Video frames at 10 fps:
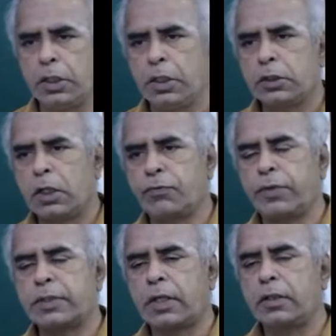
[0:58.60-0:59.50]

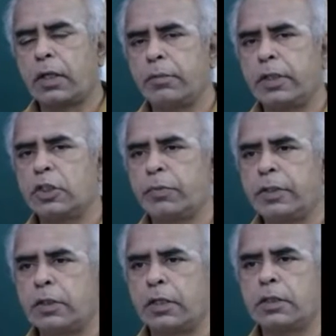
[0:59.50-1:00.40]
Surface contaminants
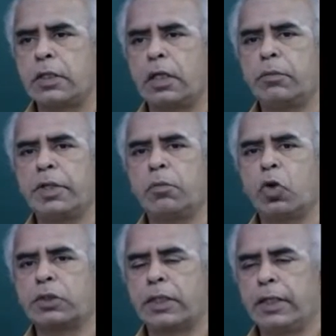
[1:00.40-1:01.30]
means that is aluminum
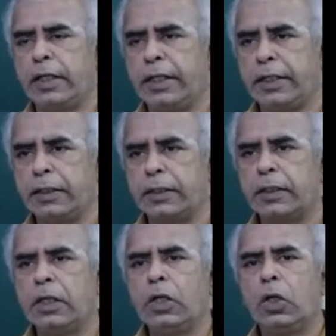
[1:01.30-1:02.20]
oxide layer
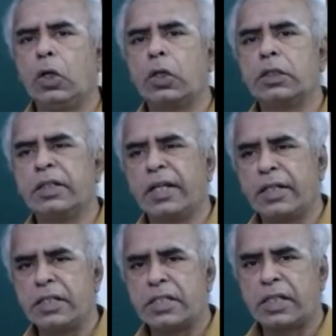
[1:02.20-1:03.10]
or
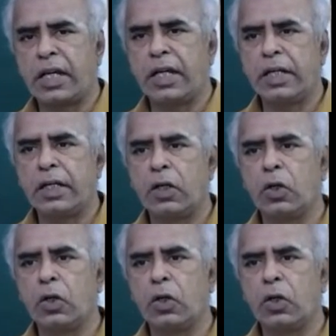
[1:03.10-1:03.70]
any scale or